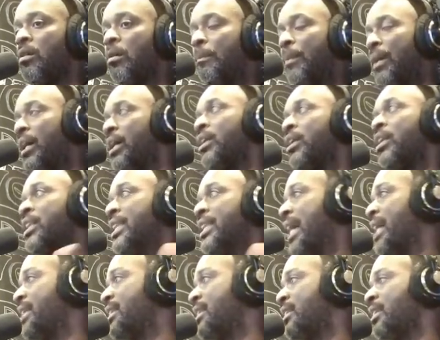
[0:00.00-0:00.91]
But
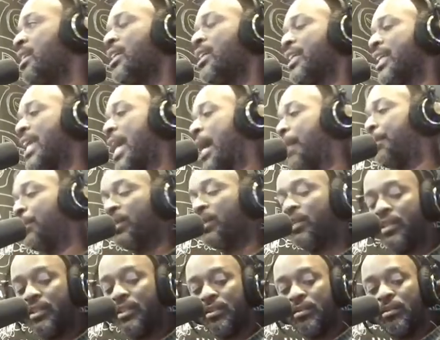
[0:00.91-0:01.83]
that's
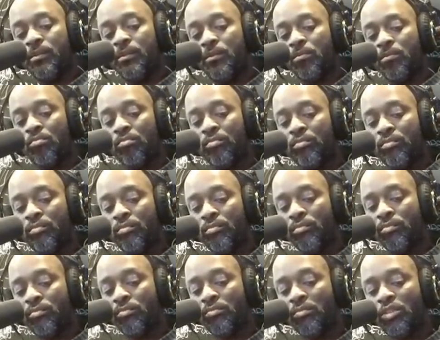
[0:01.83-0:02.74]
capitalism.
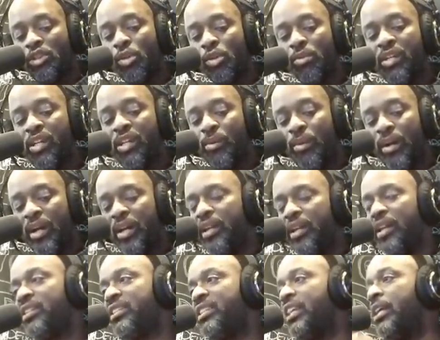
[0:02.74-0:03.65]
So, anyway,
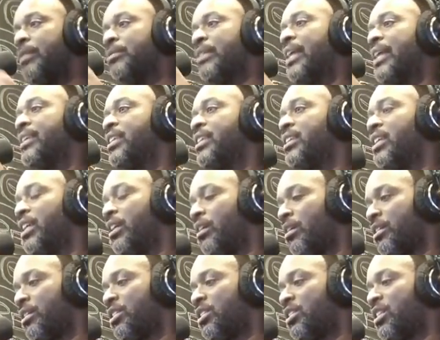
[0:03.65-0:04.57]
it seems like the
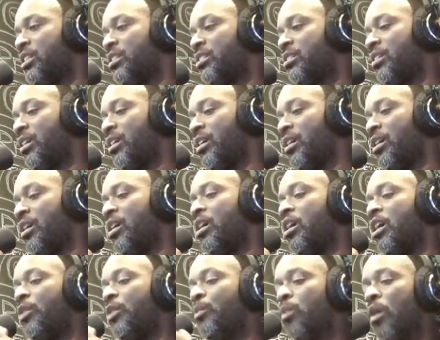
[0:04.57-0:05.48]
deal is just
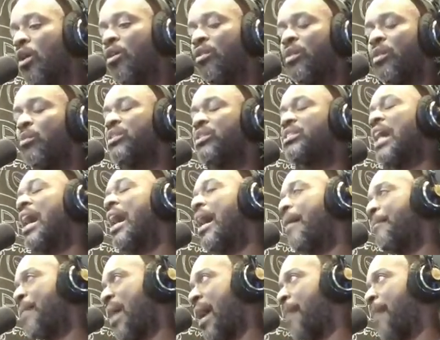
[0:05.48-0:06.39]
eroding, which
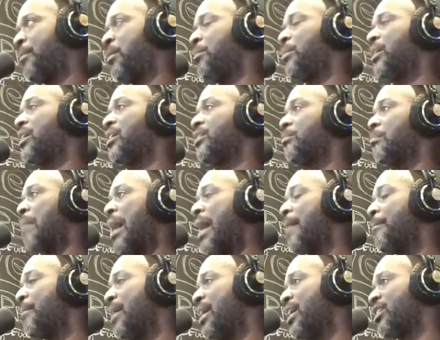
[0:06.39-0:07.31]
I'm happy because
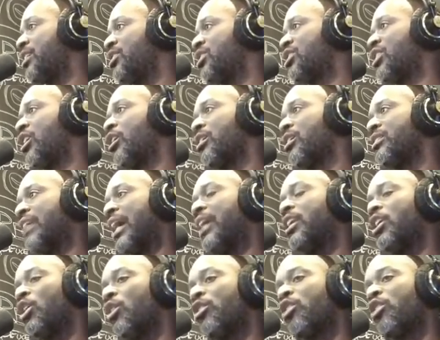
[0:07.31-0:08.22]
my main concern, because I
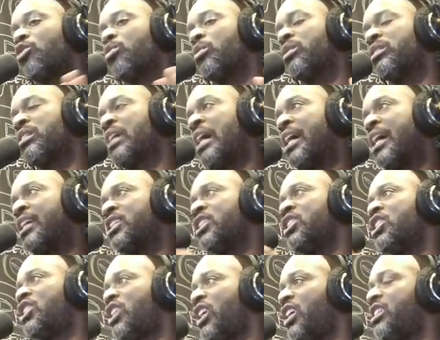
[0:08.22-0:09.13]
know those
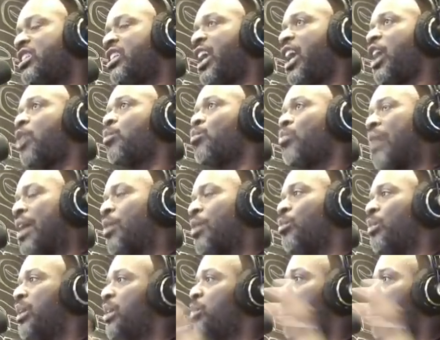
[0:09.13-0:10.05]
Wisconsin cheesehead right
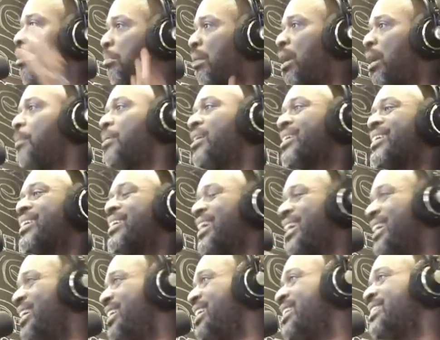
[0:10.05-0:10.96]
wing Republican
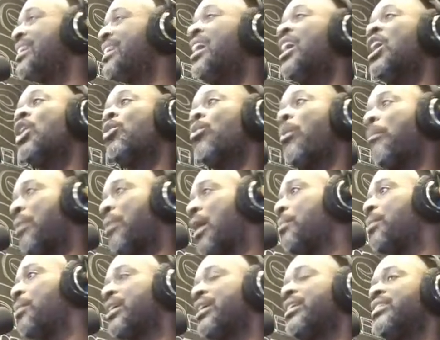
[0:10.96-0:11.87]
idiots,
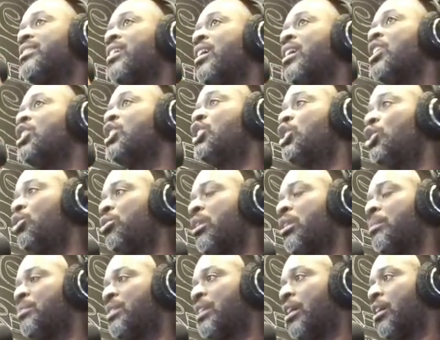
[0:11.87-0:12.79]
Republicans shoot
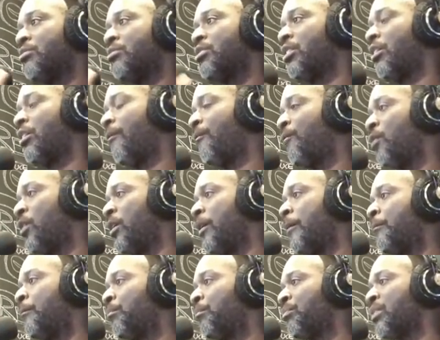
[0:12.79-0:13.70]
themselves in the foot.
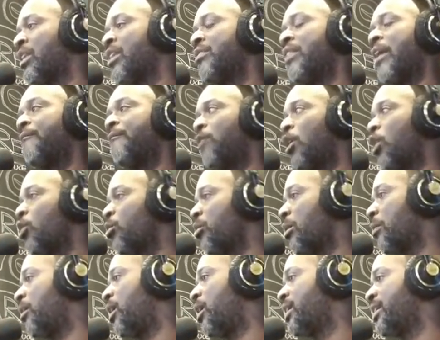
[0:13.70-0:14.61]
They
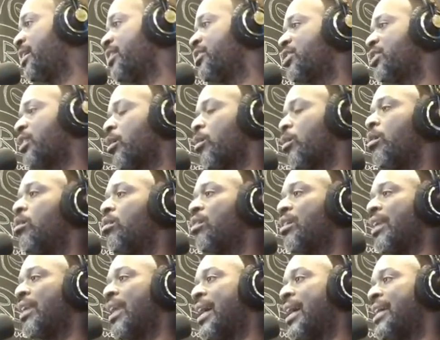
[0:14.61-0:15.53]
vote against their own
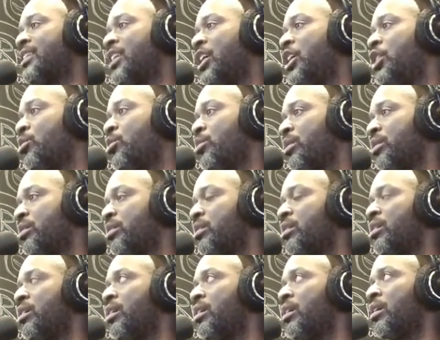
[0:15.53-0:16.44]
class interest.
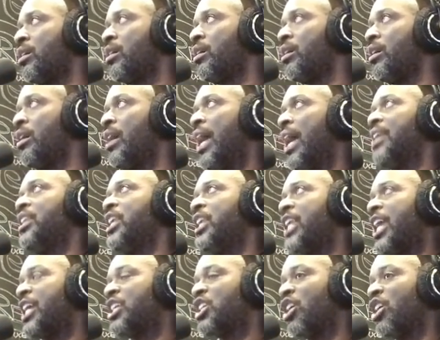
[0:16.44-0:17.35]
And then
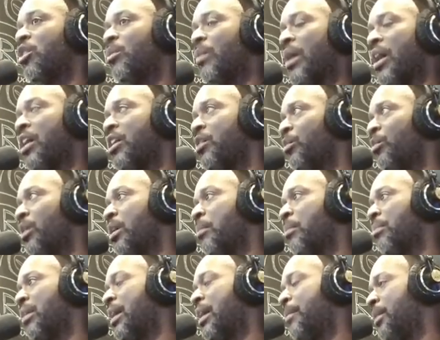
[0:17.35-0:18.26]
they turn around and want to
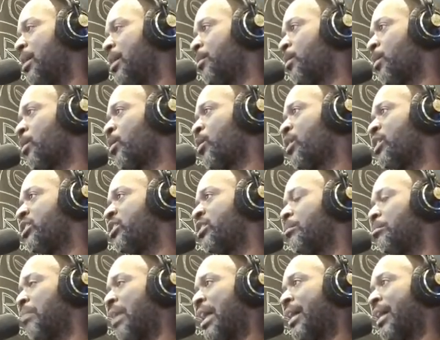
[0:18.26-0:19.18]
blame immigrants
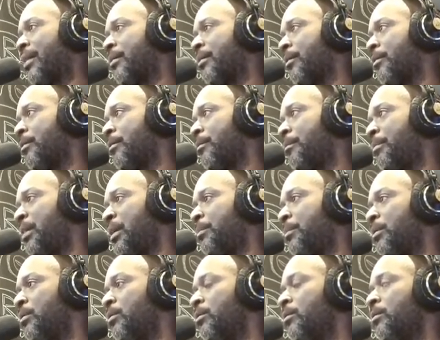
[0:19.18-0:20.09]
and black
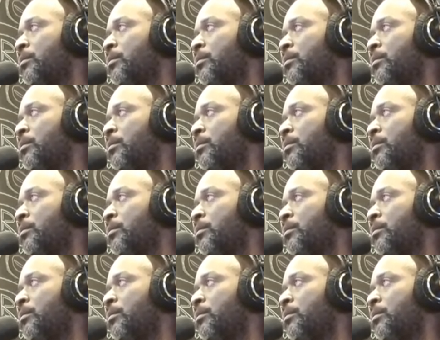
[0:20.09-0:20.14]
people.